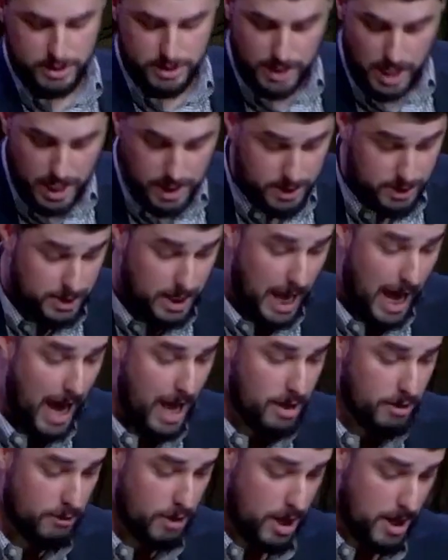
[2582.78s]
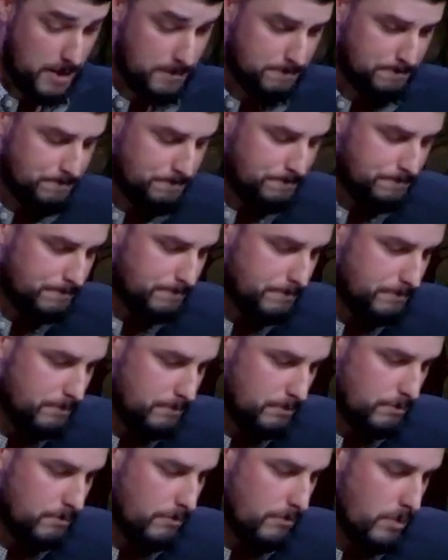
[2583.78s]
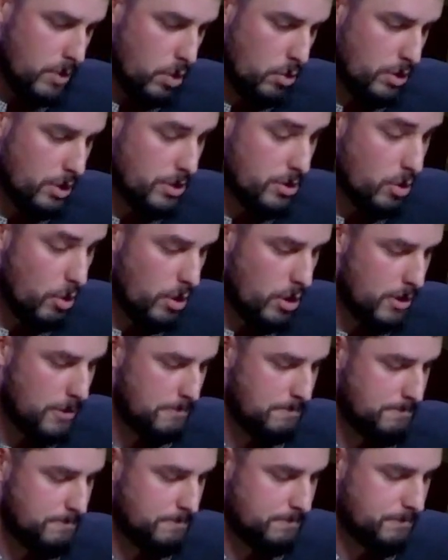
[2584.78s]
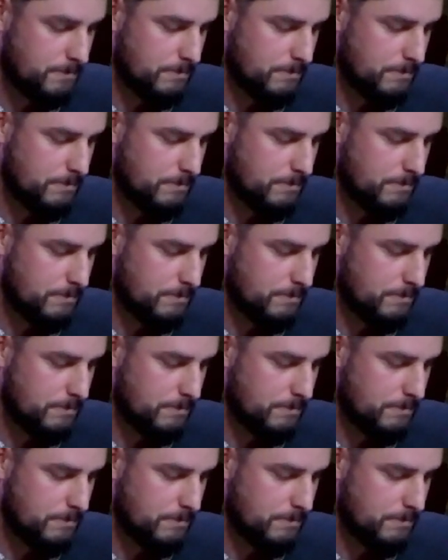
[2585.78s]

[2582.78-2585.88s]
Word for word: sends Adoram, or Adoram,